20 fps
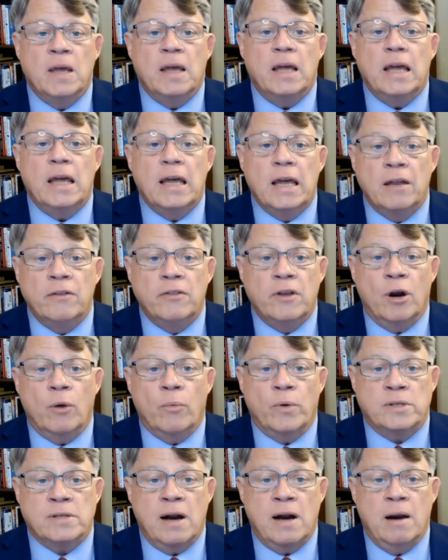in their
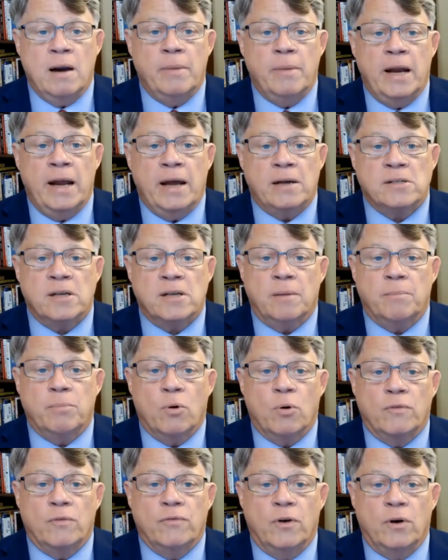retirement asset
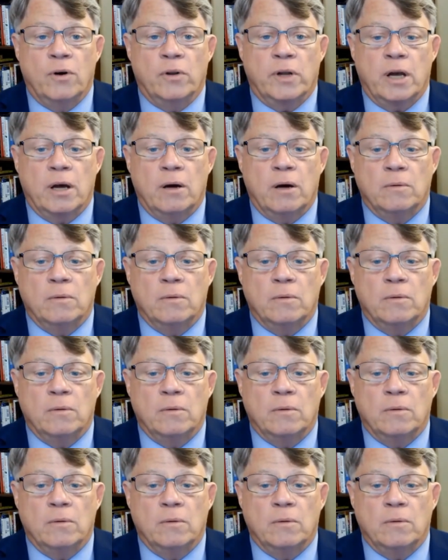portfolio.